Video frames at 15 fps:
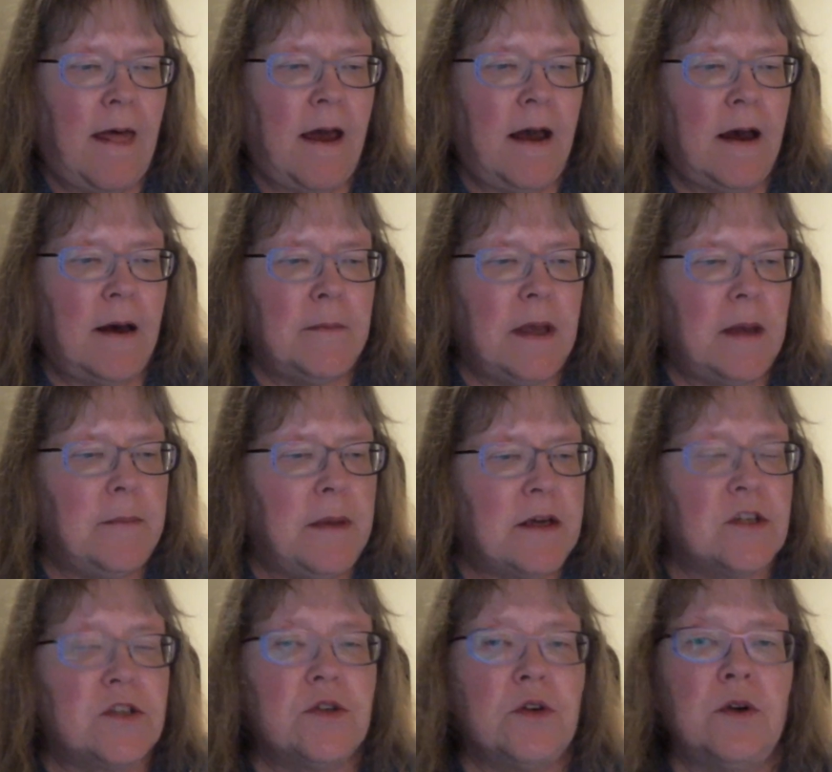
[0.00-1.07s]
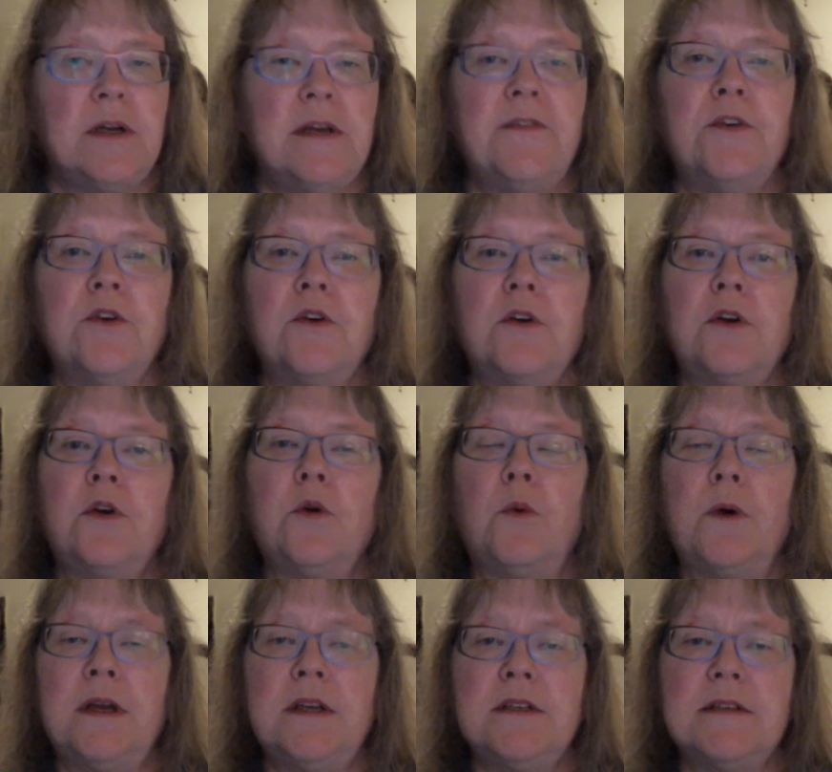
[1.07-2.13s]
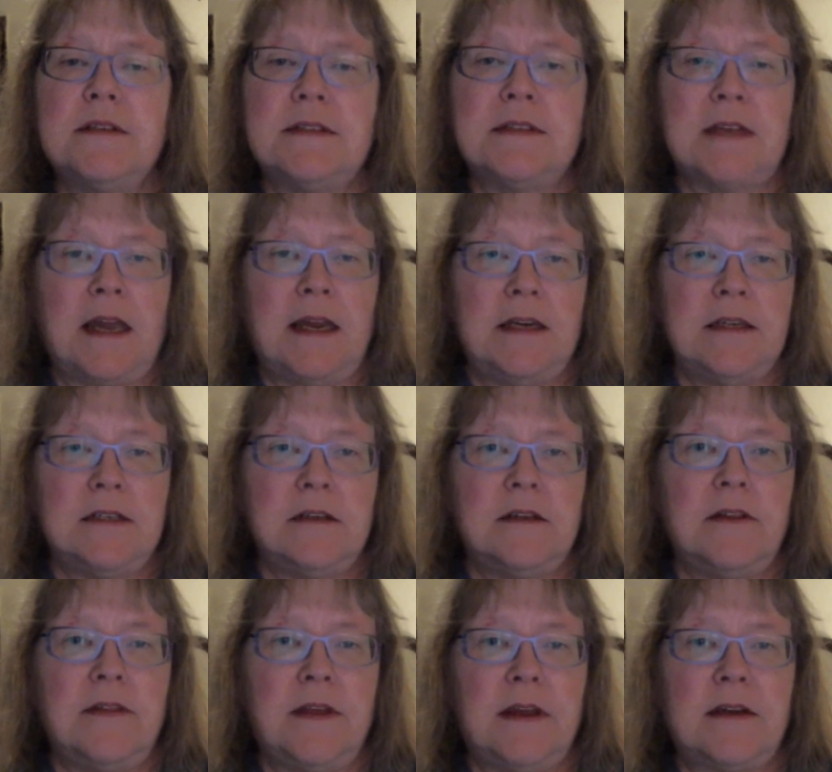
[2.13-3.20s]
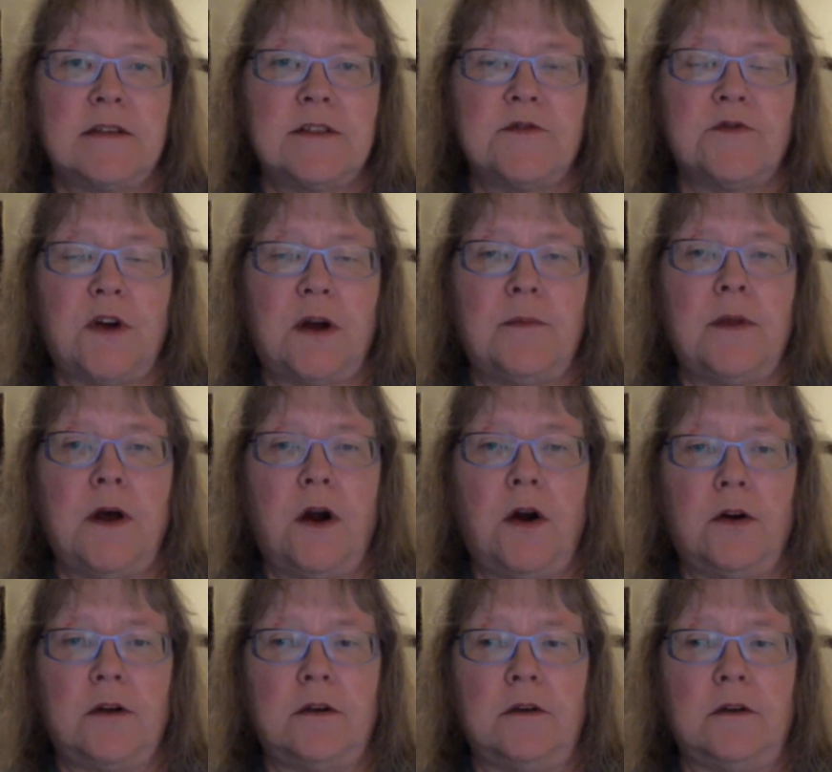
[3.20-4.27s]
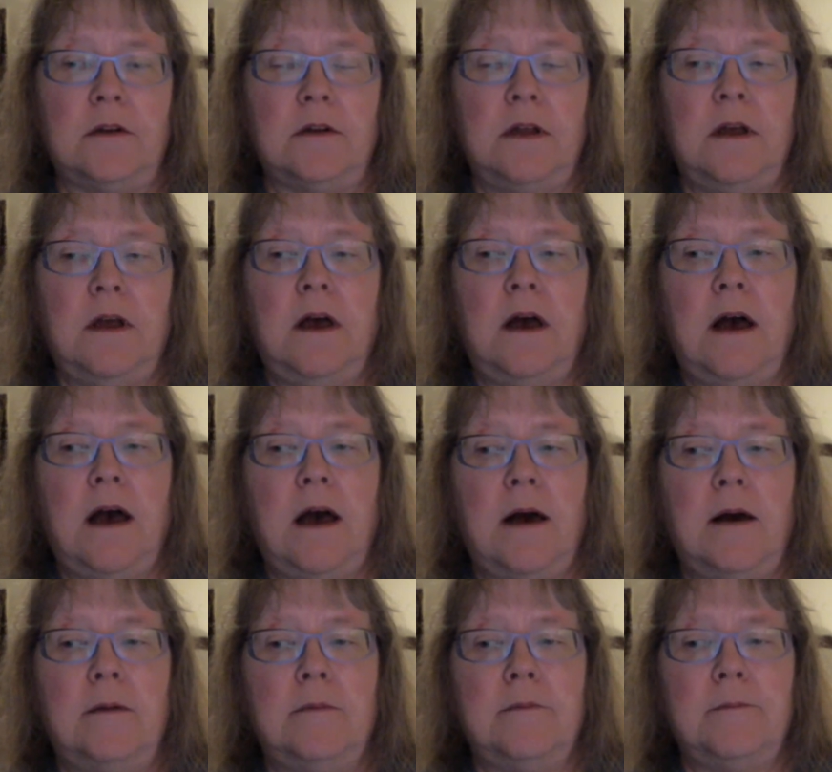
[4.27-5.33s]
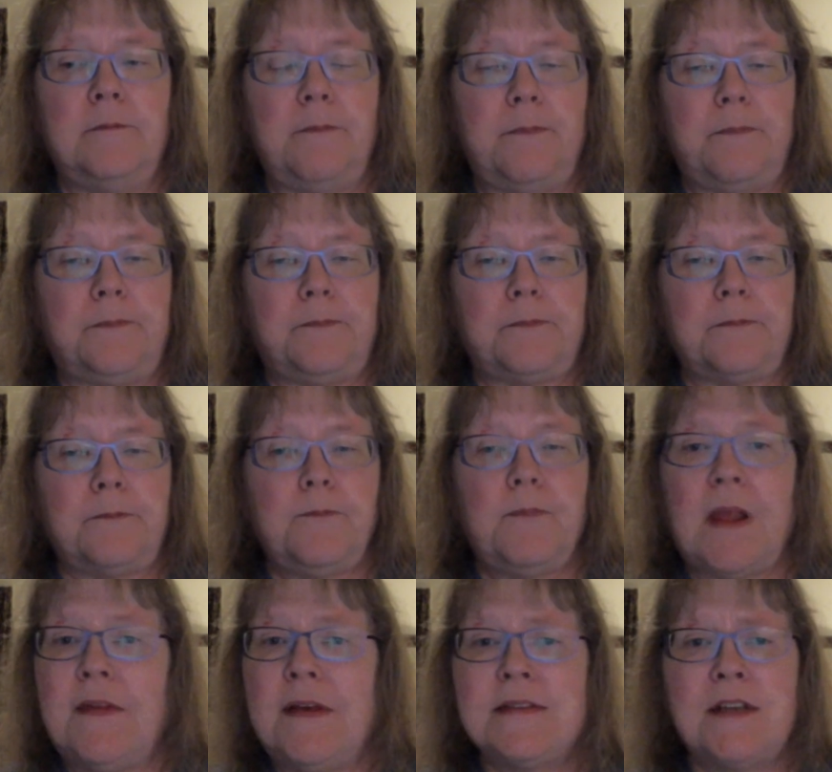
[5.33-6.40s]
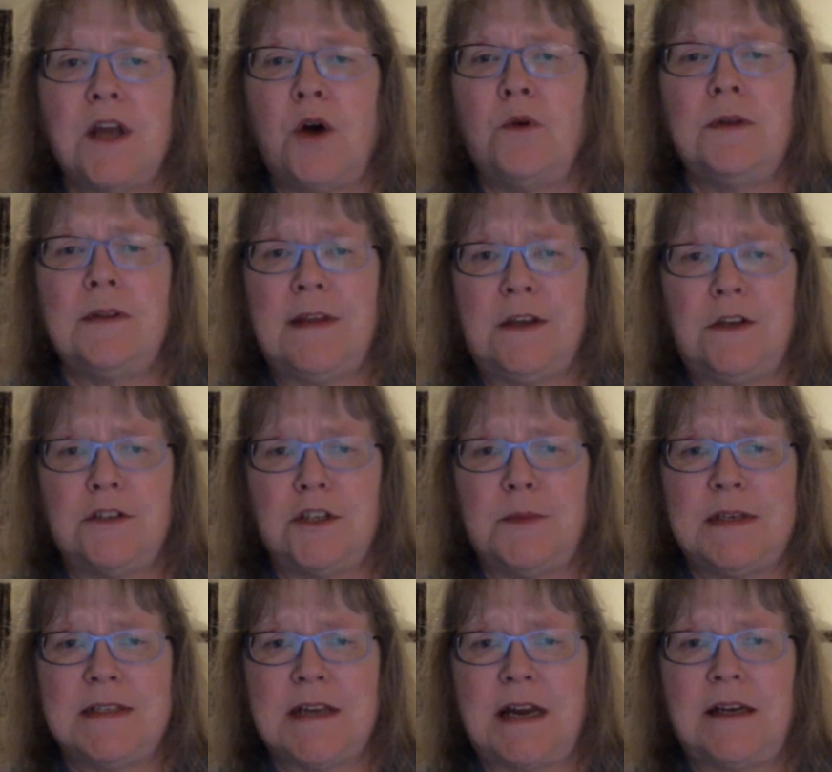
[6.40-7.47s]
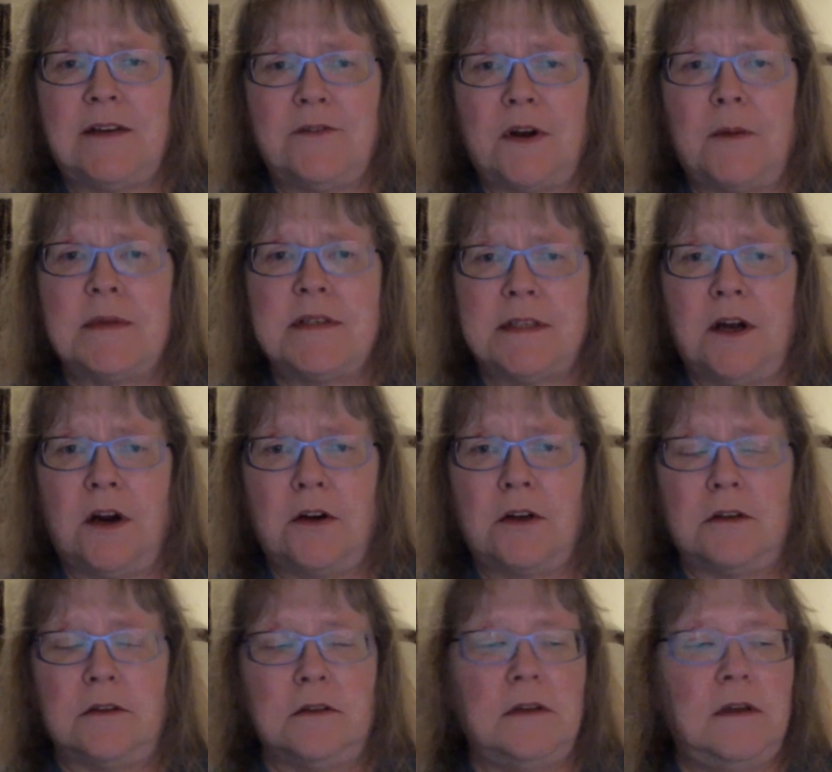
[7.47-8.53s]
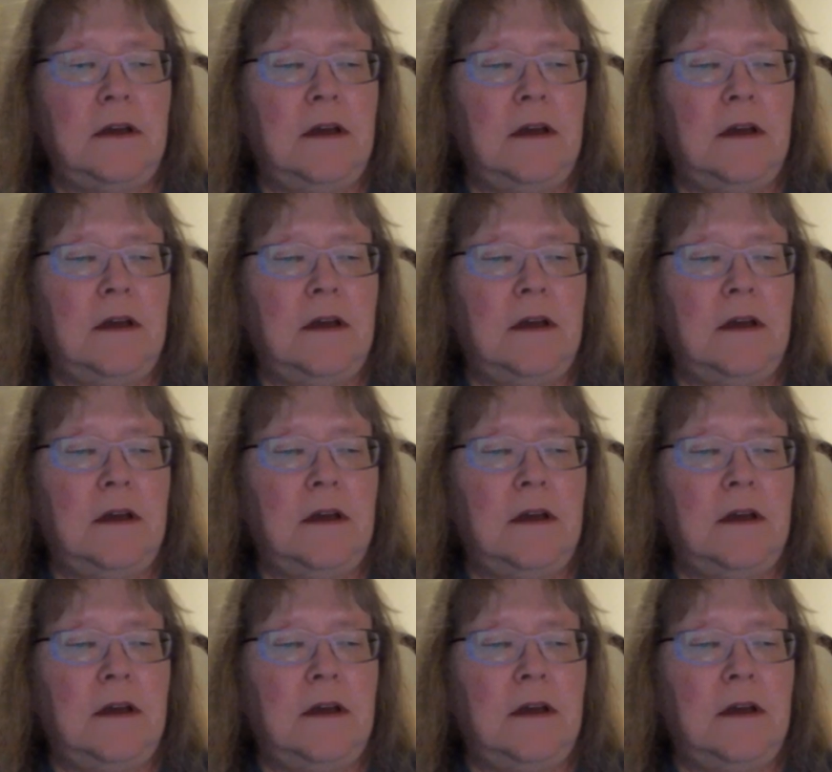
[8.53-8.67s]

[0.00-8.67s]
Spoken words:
And make sure if you're going to cite things from the article, and that's the only thing you should be citing from is the article,